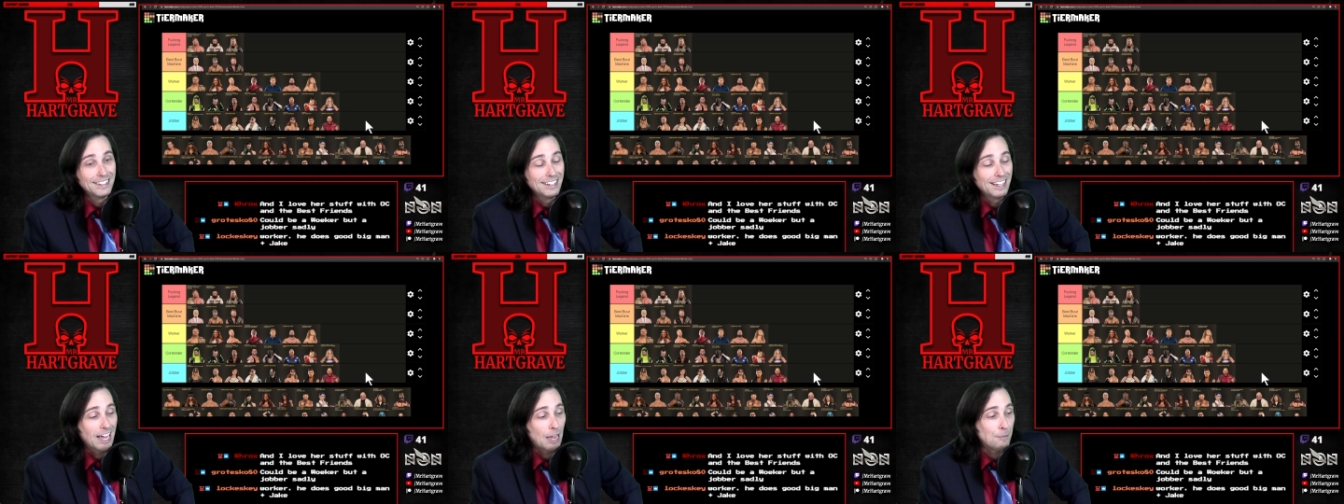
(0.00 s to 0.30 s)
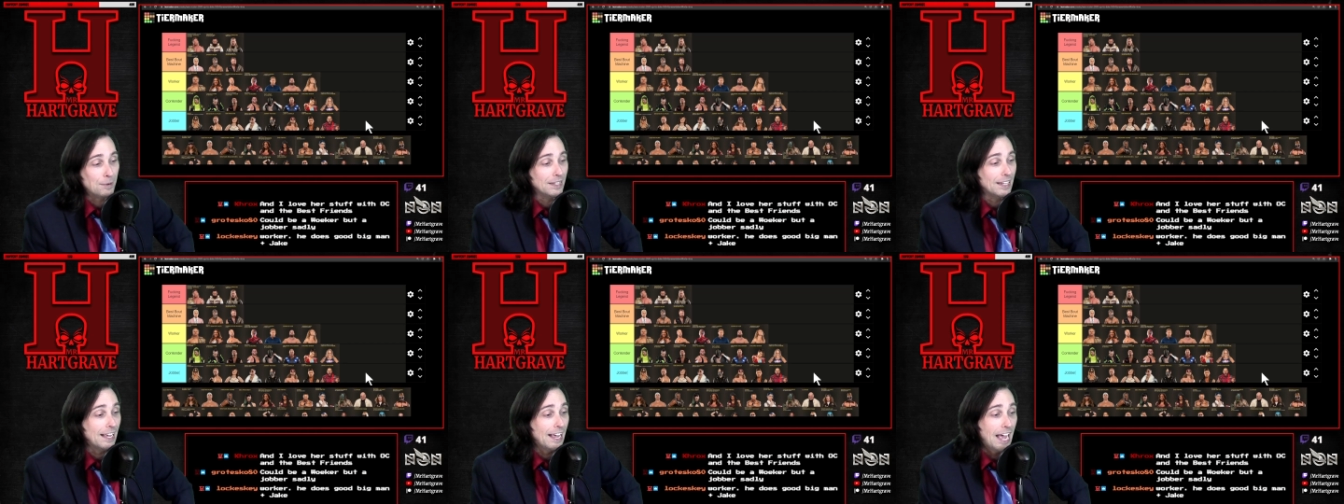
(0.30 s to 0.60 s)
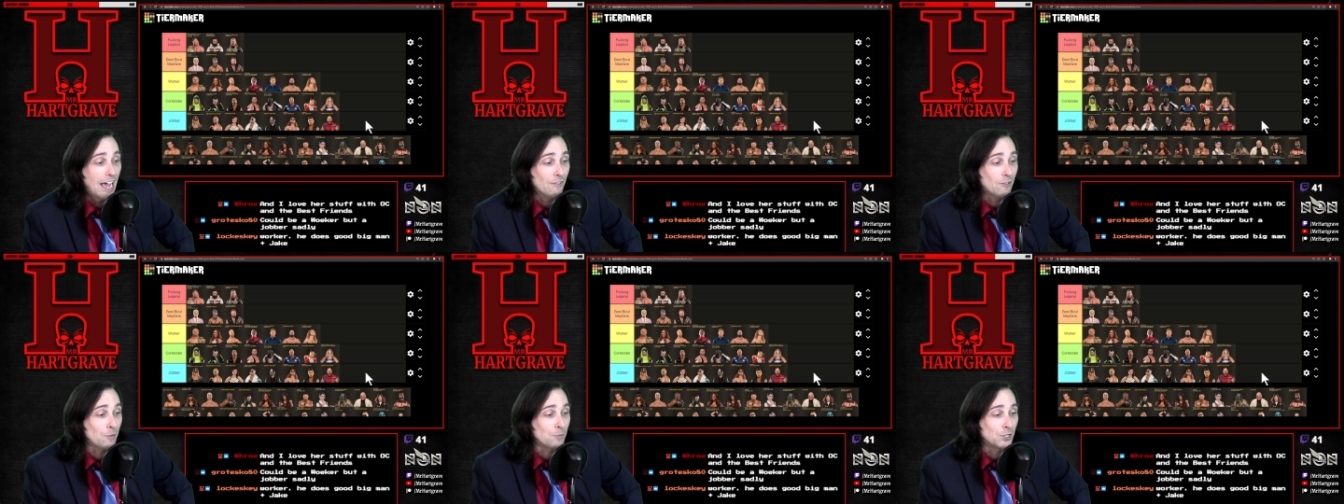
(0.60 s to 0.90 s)
I mean, they
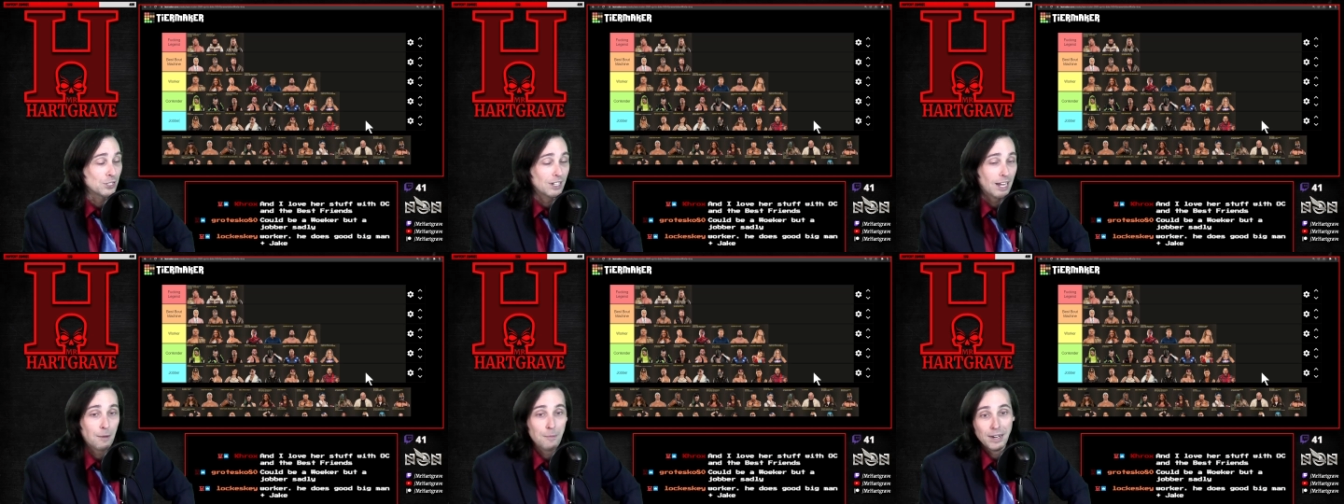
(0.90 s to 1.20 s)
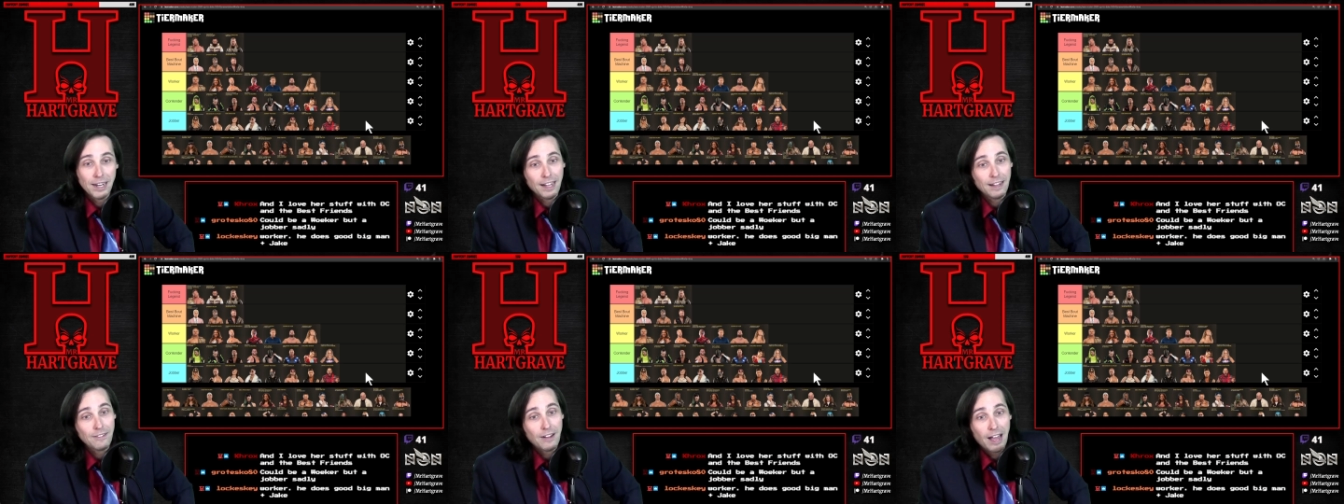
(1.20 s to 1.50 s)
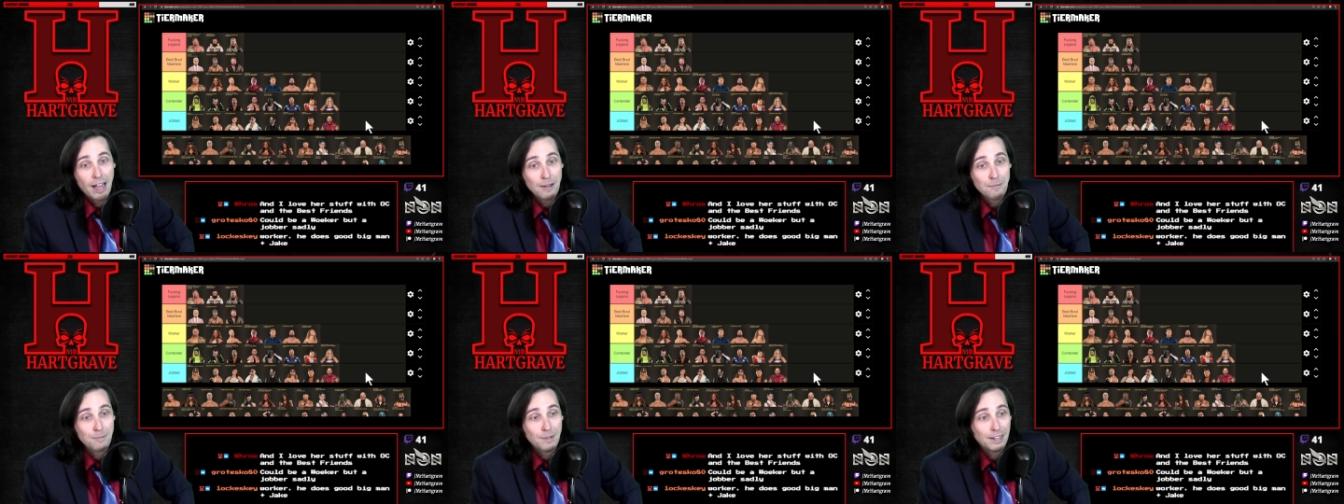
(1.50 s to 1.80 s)
have him just, I mean,
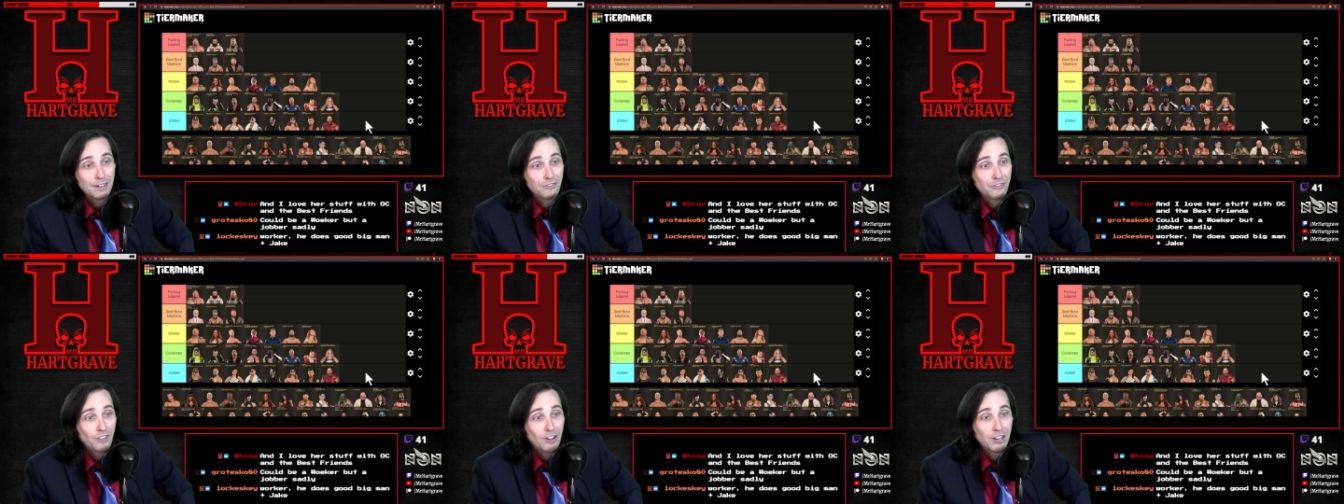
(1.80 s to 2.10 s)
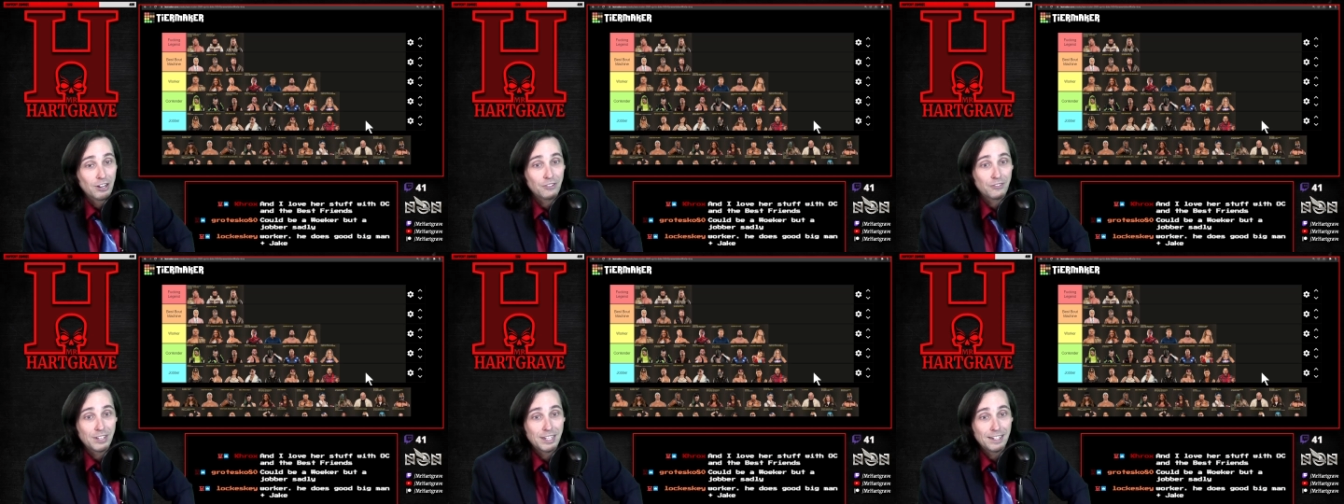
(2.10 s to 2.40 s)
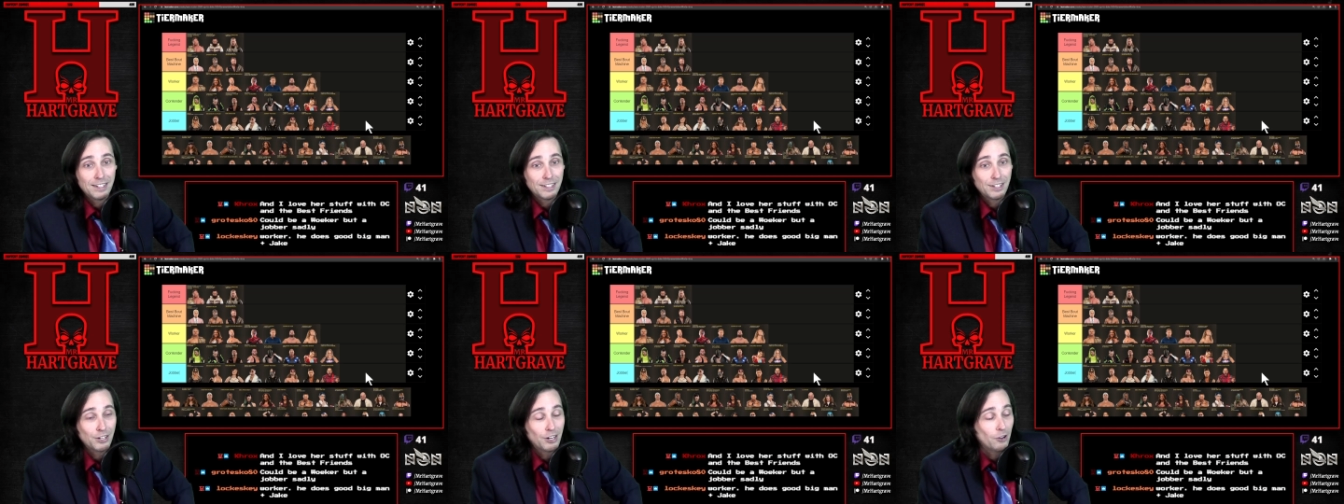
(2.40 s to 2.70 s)
I've made fun of
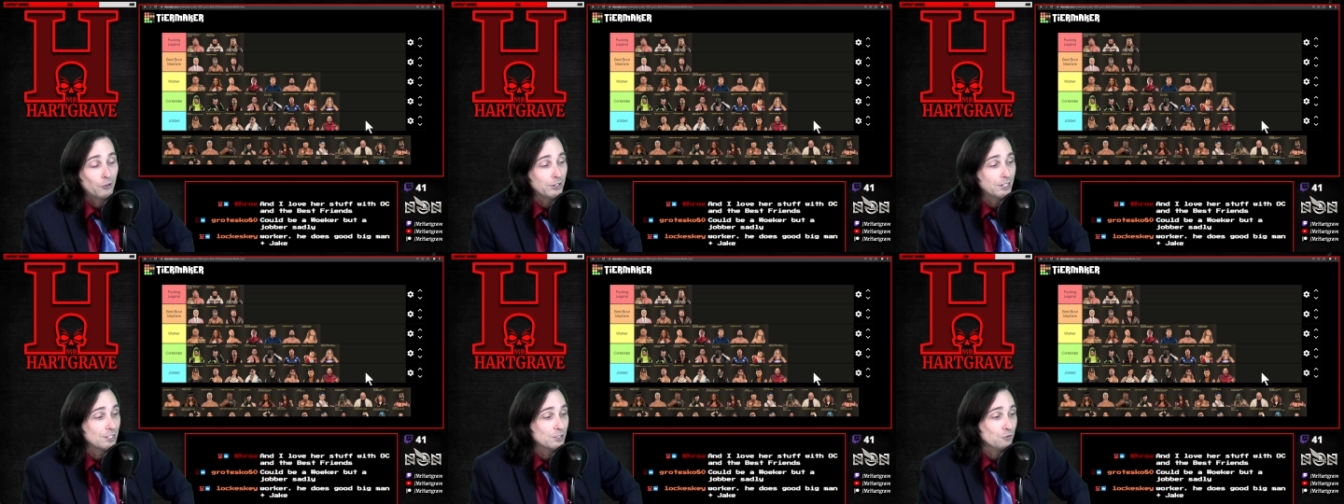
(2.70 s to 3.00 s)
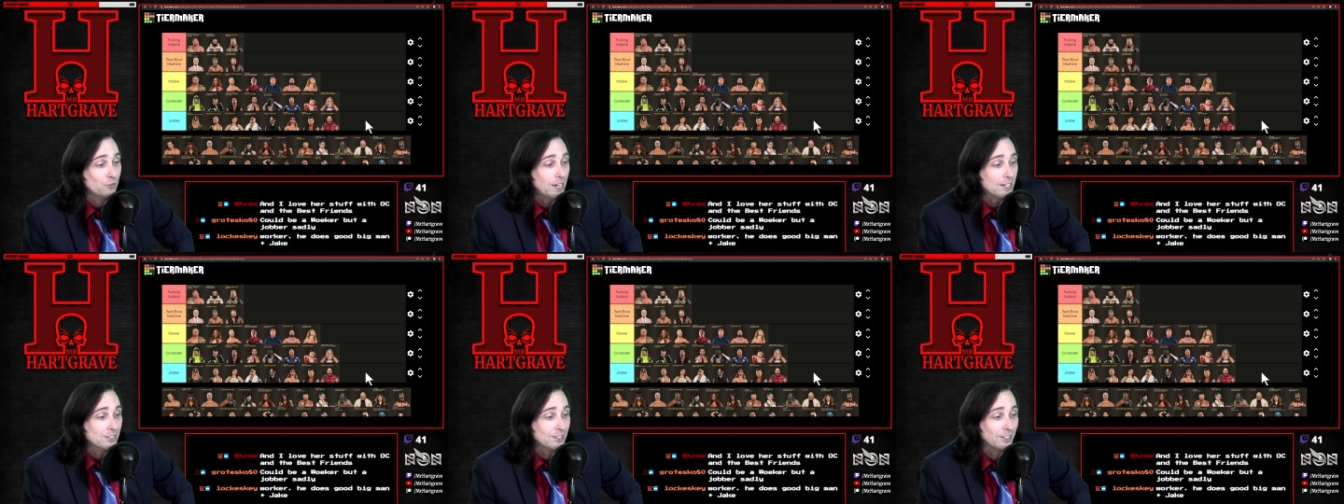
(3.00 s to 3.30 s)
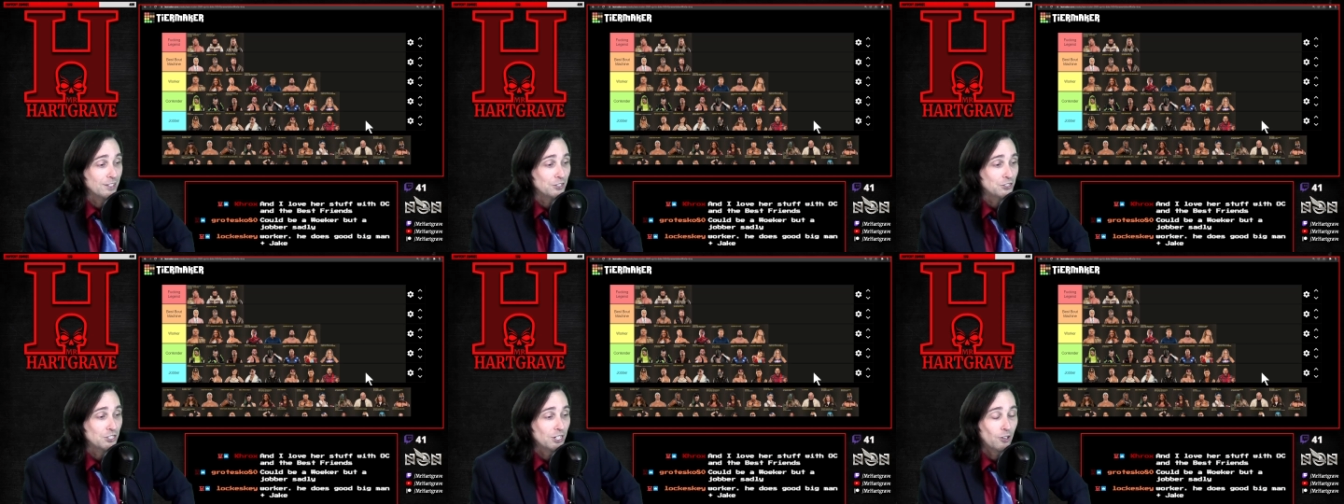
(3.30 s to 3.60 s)
it. You know, he's just
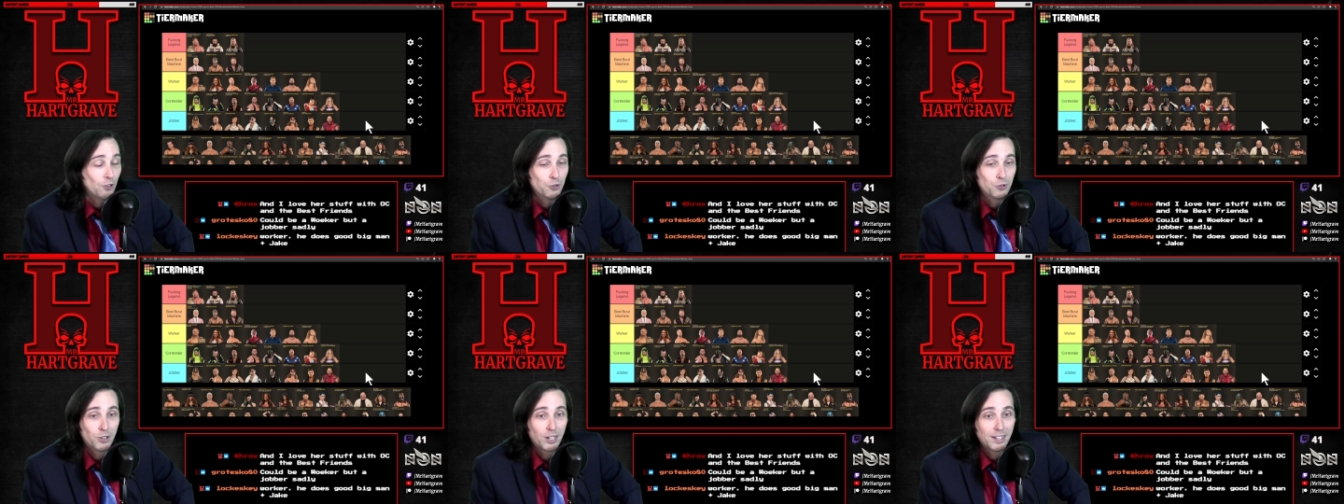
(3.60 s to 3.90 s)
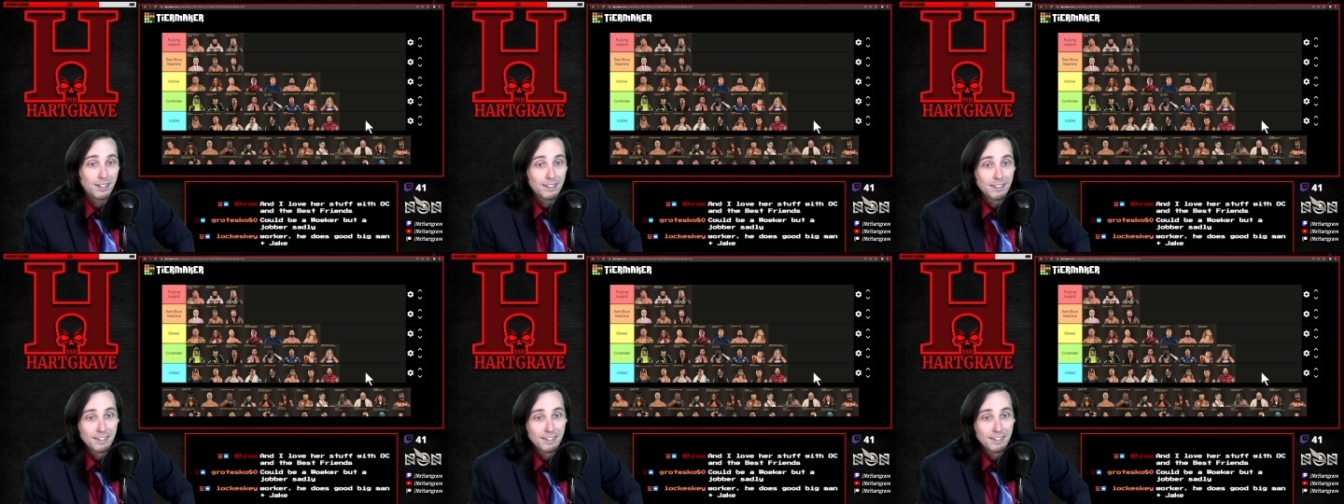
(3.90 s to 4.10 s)
wrestling children.